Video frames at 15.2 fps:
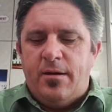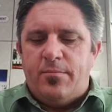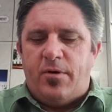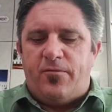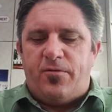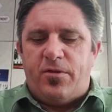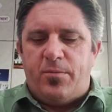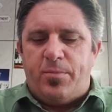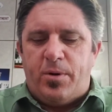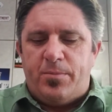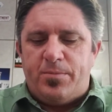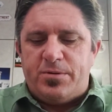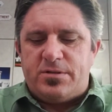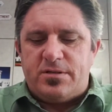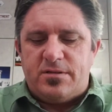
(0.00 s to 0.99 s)
but for the
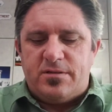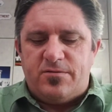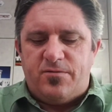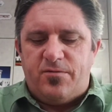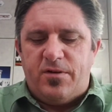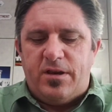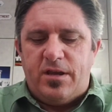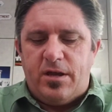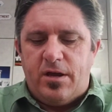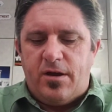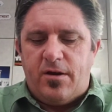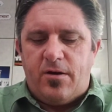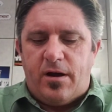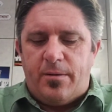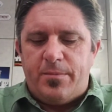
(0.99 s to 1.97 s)
purpose of this
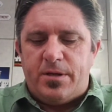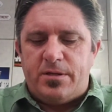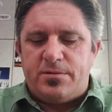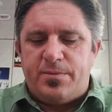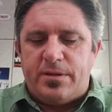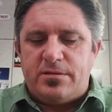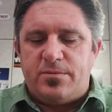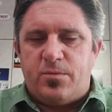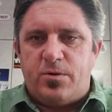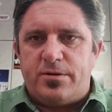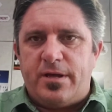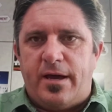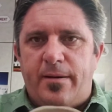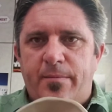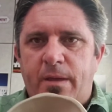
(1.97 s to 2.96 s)
video, I'm going to spend some more
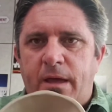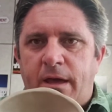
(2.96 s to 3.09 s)
time.